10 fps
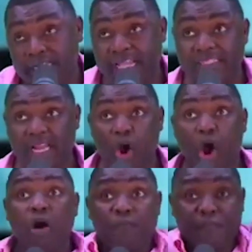There is an
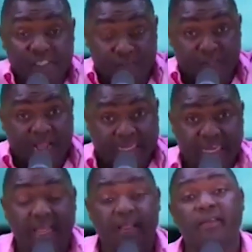office back
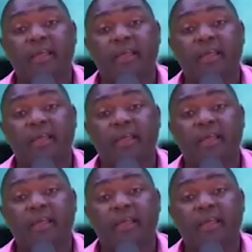there.